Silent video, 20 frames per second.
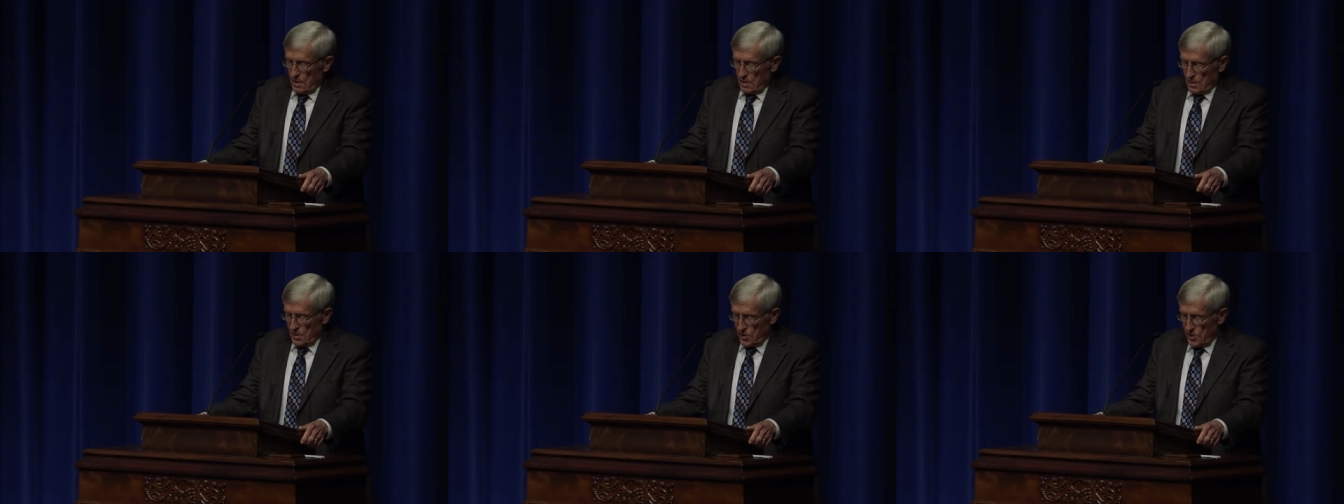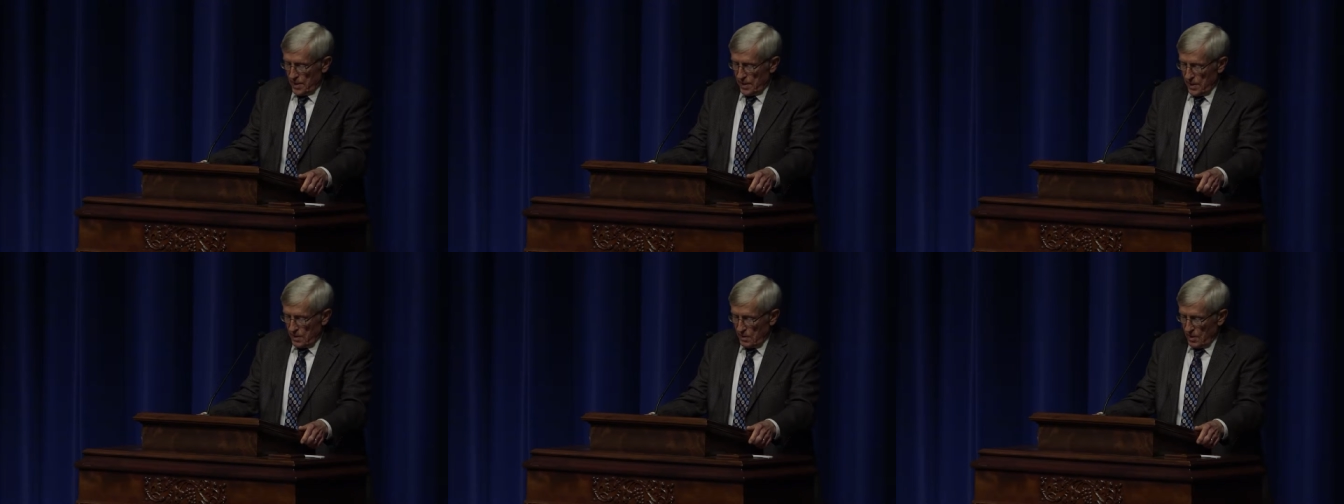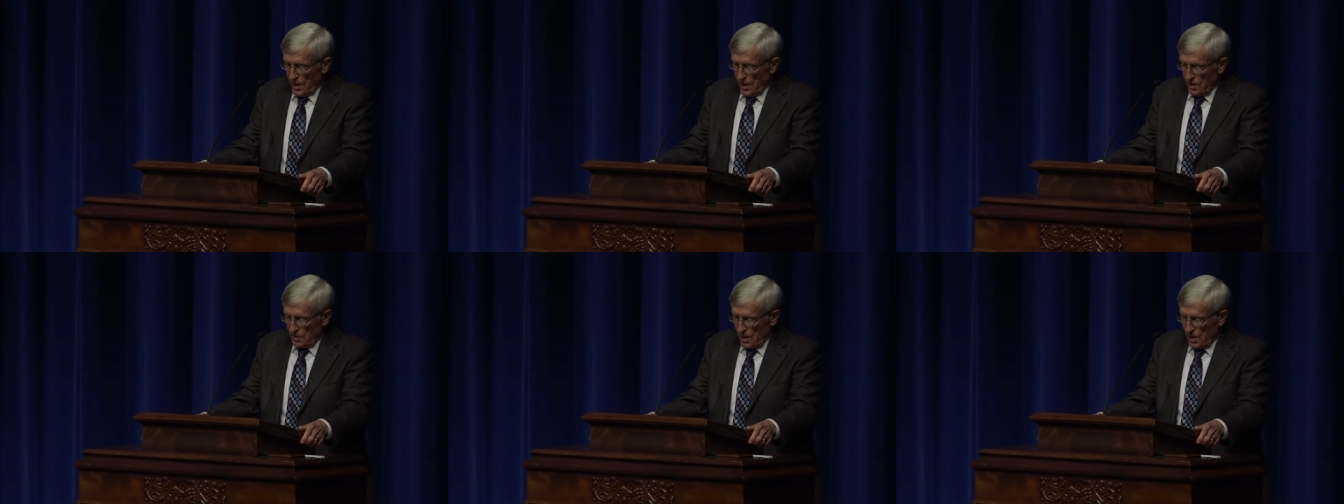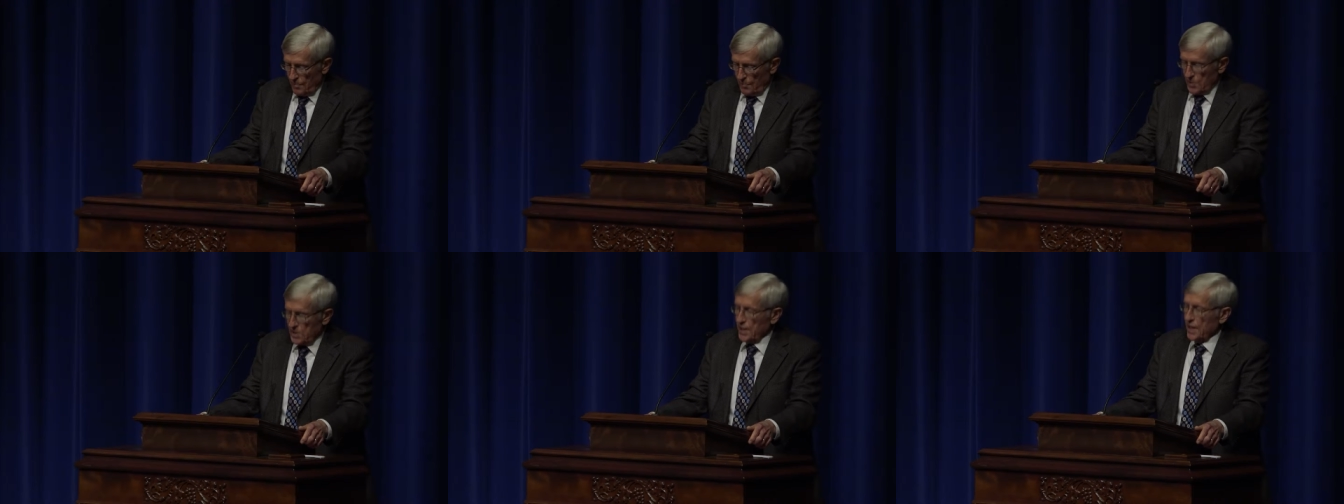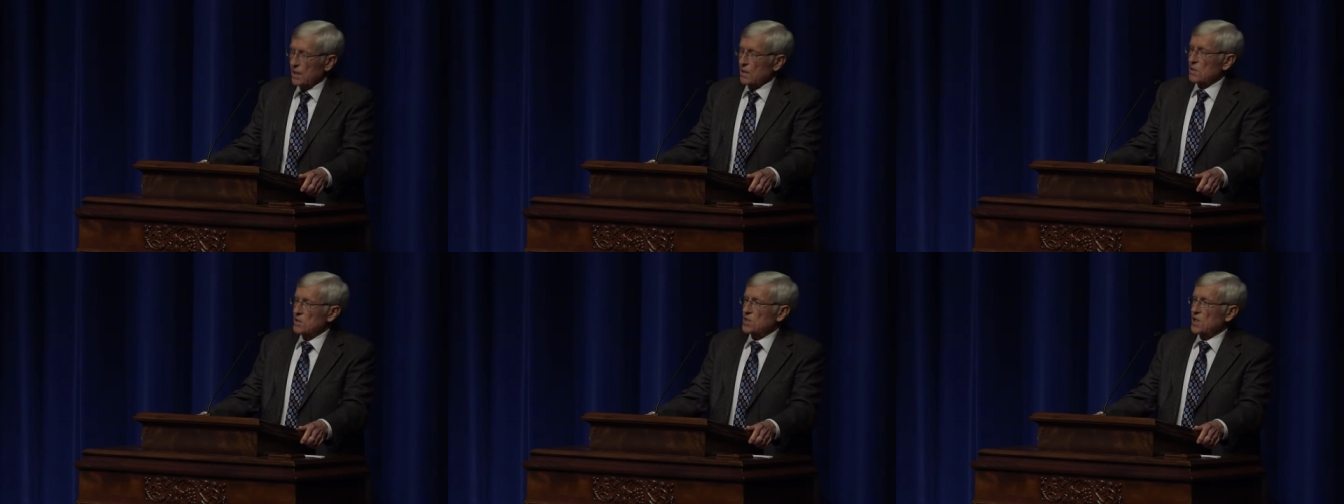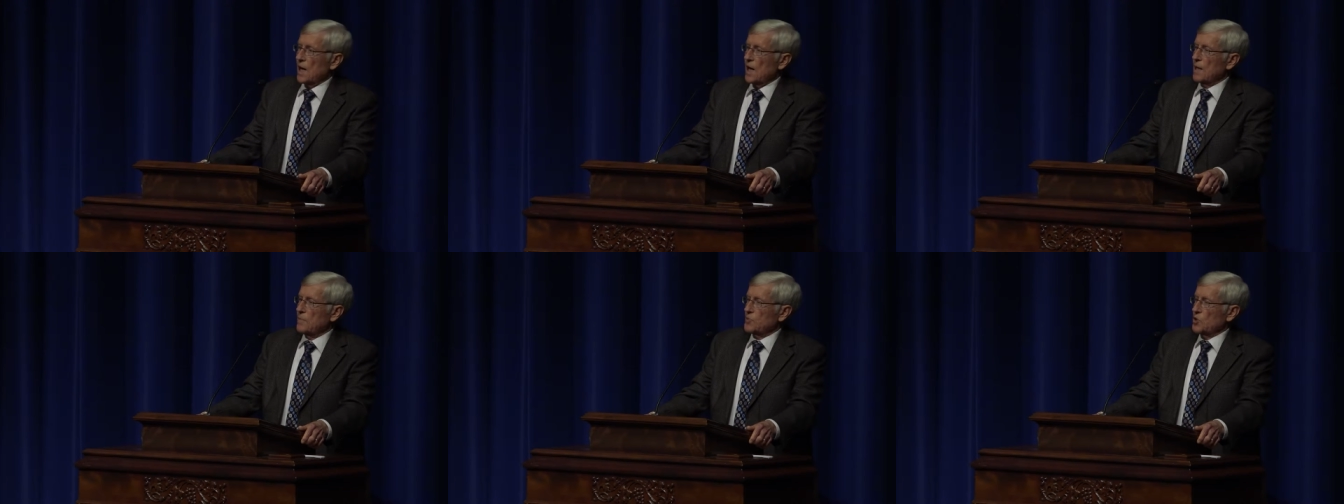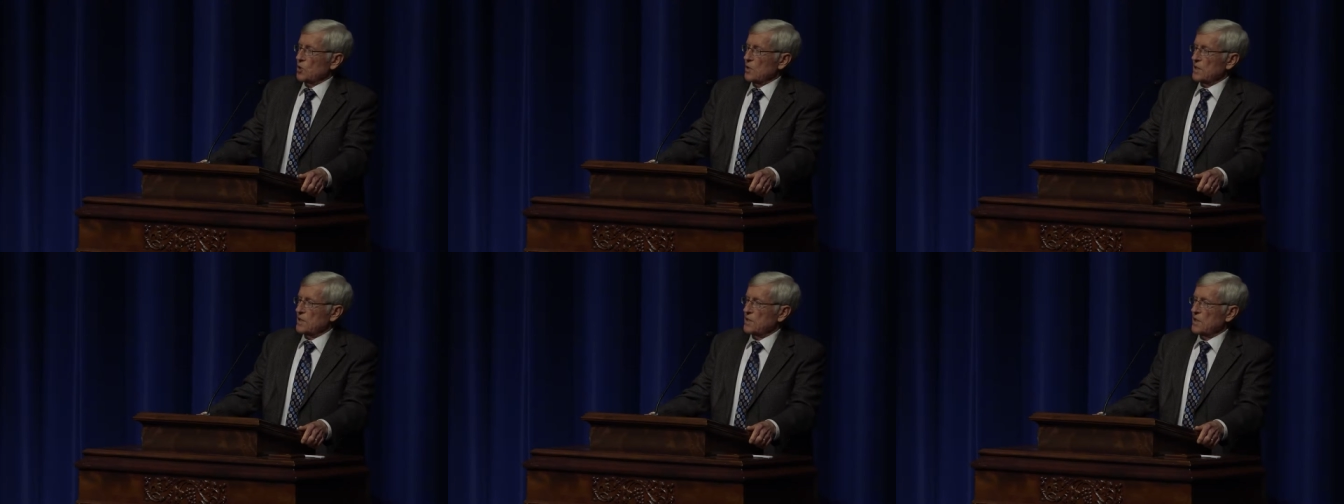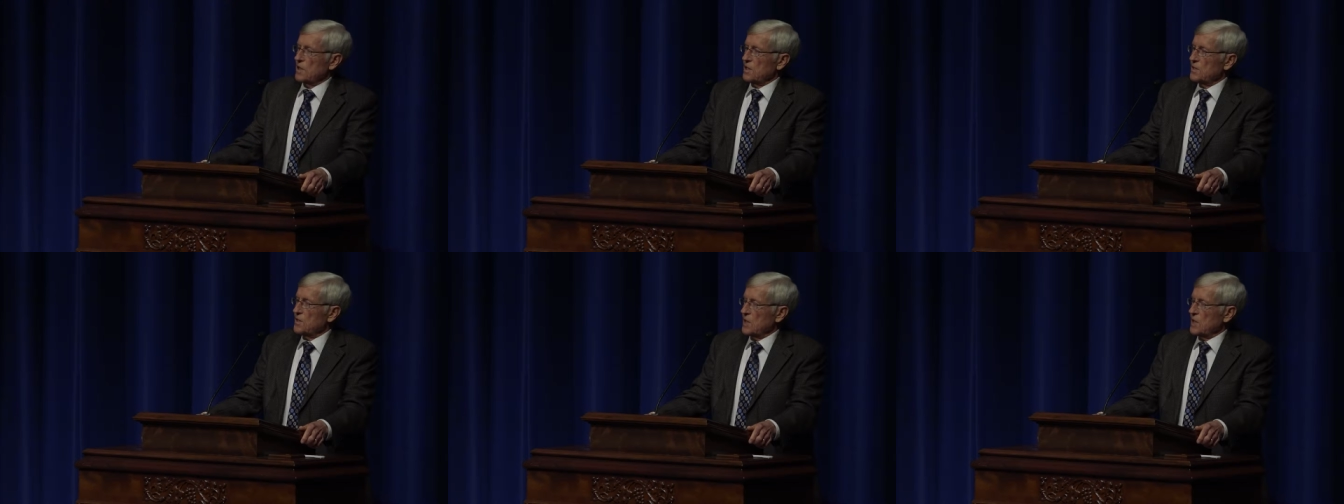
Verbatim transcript: You see, at, at that particular time during the,